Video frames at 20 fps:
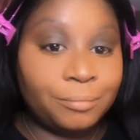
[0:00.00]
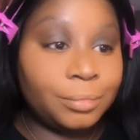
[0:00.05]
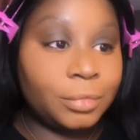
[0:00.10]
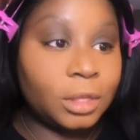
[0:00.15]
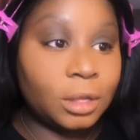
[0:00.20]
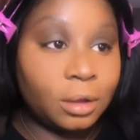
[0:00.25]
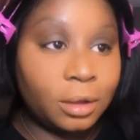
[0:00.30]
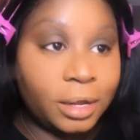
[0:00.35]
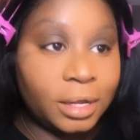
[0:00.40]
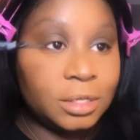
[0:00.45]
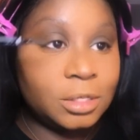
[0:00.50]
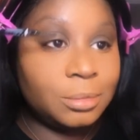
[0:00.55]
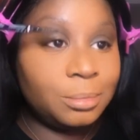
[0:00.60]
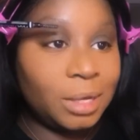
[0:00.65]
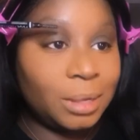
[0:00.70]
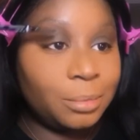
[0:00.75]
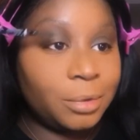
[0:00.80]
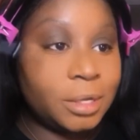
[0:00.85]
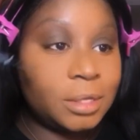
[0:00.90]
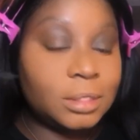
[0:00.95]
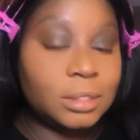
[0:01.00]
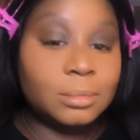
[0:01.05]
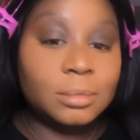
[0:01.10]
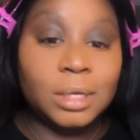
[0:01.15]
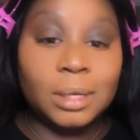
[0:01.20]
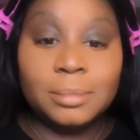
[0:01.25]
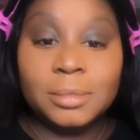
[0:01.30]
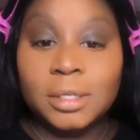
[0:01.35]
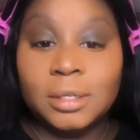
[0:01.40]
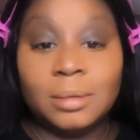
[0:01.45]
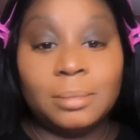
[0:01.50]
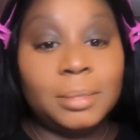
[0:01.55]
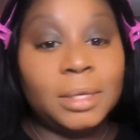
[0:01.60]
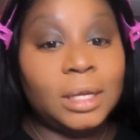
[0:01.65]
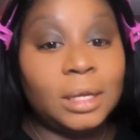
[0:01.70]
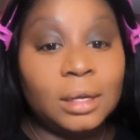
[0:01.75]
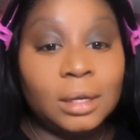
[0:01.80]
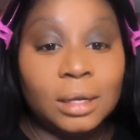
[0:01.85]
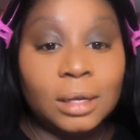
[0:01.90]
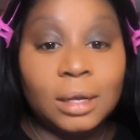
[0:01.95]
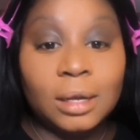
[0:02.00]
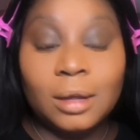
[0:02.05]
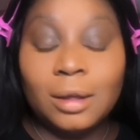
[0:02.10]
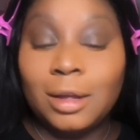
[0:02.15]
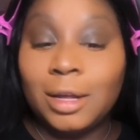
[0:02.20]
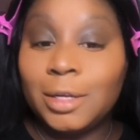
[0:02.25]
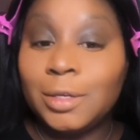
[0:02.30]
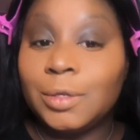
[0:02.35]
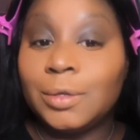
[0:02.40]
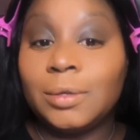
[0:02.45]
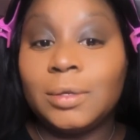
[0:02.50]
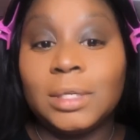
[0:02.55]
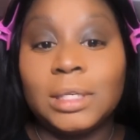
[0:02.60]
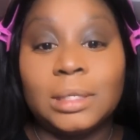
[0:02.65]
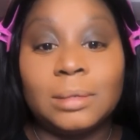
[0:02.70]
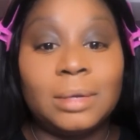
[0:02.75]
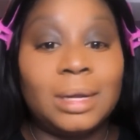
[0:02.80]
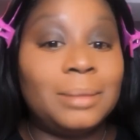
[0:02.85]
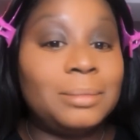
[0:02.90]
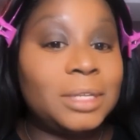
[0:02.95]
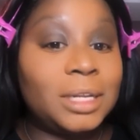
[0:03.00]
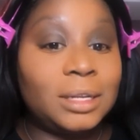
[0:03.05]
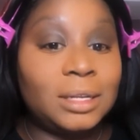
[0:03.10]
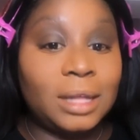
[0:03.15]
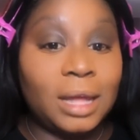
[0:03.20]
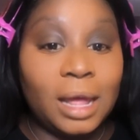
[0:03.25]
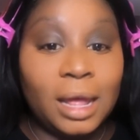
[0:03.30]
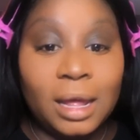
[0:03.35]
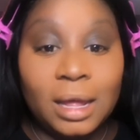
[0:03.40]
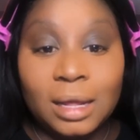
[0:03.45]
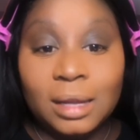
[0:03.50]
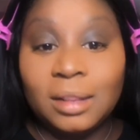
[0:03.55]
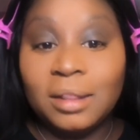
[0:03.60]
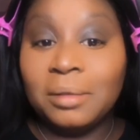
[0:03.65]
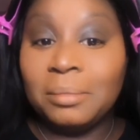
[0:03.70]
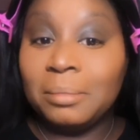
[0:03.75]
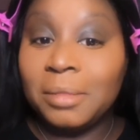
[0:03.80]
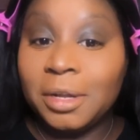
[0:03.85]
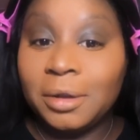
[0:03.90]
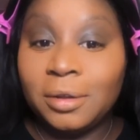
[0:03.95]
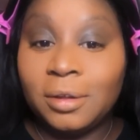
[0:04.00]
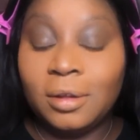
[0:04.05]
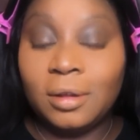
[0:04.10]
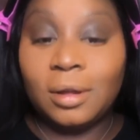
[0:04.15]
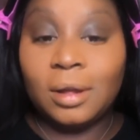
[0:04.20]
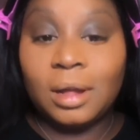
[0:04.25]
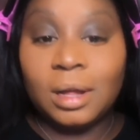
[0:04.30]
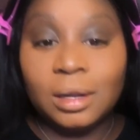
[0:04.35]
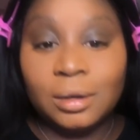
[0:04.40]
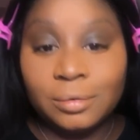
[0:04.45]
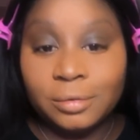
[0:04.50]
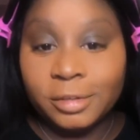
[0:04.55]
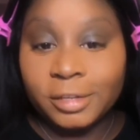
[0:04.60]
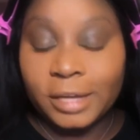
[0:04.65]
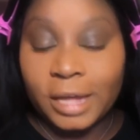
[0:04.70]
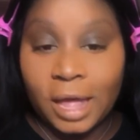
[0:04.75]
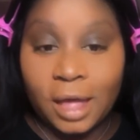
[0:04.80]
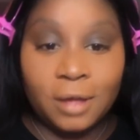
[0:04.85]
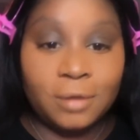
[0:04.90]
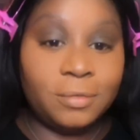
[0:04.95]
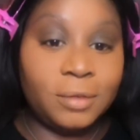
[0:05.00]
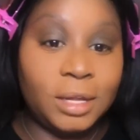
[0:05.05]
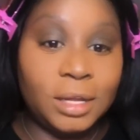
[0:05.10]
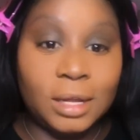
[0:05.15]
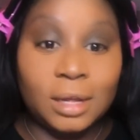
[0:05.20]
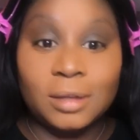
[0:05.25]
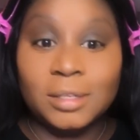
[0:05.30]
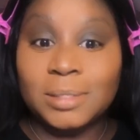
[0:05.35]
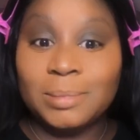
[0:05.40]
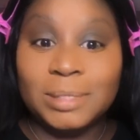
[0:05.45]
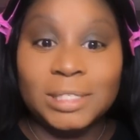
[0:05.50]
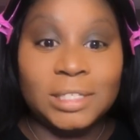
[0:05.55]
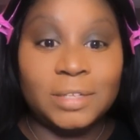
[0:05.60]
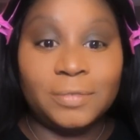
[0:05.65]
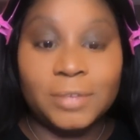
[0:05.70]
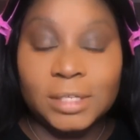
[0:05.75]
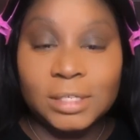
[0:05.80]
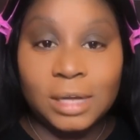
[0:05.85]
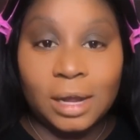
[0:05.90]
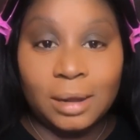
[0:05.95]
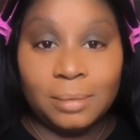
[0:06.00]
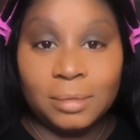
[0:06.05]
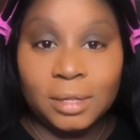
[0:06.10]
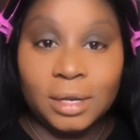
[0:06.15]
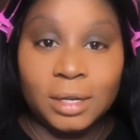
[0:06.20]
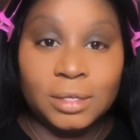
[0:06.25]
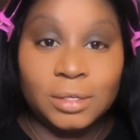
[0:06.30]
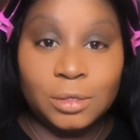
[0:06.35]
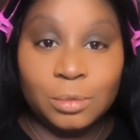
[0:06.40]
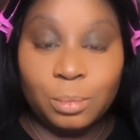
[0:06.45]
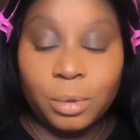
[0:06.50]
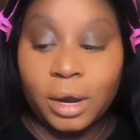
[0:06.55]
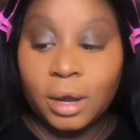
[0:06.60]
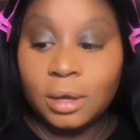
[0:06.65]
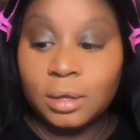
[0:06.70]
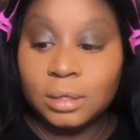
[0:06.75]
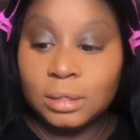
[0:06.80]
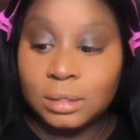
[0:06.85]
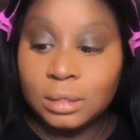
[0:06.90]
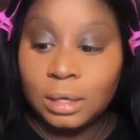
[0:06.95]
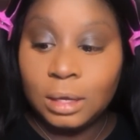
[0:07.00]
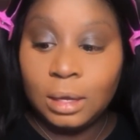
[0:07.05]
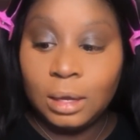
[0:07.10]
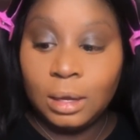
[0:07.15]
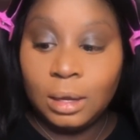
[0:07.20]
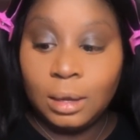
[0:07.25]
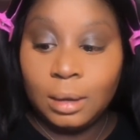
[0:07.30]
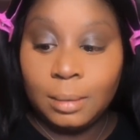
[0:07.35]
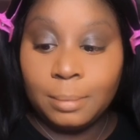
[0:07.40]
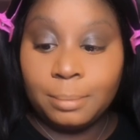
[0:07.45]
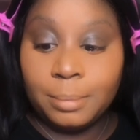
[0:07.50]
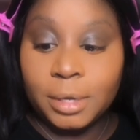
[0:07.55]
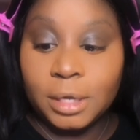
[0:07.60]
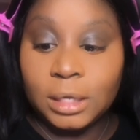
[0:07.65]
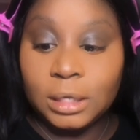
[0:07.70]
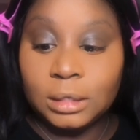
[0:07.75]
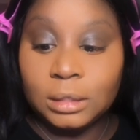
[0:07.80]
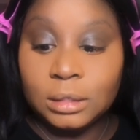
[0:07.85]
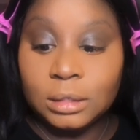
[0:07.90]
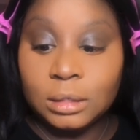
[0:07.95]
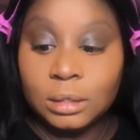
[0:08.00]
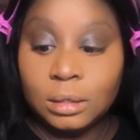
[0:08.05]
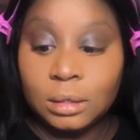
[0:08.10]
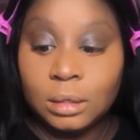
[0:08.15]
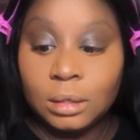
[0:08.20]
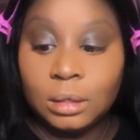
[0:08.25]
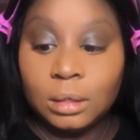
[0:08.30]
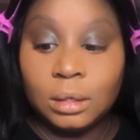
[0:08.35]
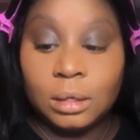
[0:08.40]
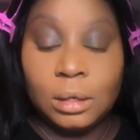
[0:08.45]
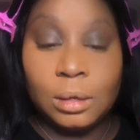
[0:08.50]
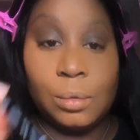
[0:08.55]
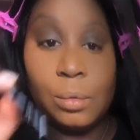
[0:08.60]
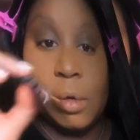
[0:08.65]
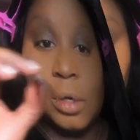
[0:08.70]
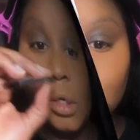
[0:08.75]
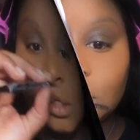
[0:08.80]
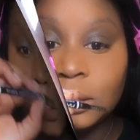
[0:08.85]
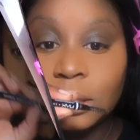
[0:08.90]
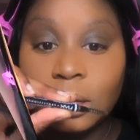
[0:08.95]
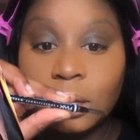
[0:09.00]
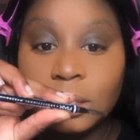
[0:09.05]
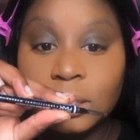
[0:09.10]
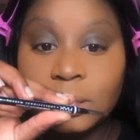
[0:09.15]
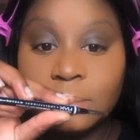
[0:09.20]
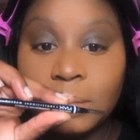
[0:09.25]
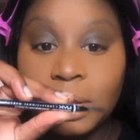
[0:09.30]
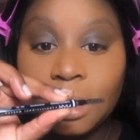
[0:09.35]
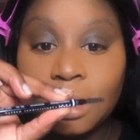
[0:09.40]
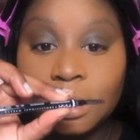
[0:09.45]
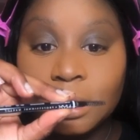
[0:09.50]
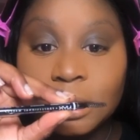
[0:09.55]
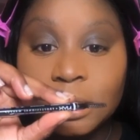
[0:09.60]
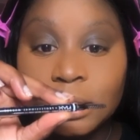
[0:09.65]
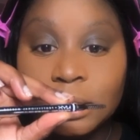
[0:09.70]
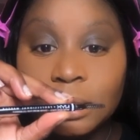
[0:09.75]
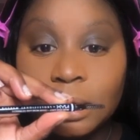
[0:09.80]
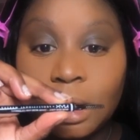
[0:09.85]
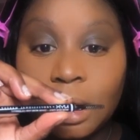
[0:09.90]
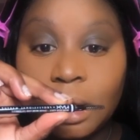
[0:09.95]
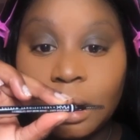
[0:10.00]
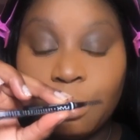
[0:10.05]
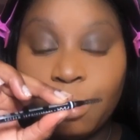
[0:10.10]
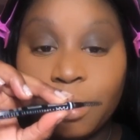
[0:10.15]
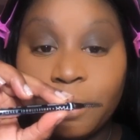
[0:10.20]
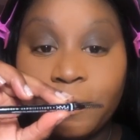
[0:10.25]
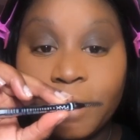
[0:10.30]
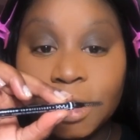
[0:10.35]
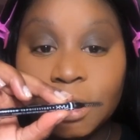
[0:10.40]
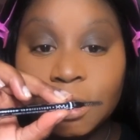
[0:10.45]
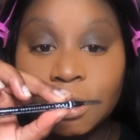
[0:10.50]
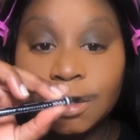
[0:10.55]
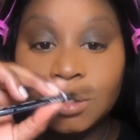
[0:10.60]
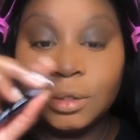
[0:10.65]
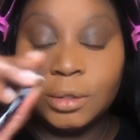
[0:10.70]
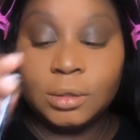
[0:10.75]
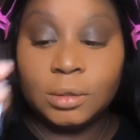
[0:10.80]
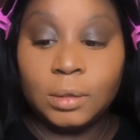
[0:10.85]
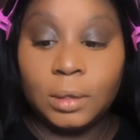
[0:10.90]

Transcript: I do my brows sometimes at the beginning, I do it sometimes at the end, the middle. I don't really have like a specific time that I do brows, but next, we're gonna start with Cosmetics Professional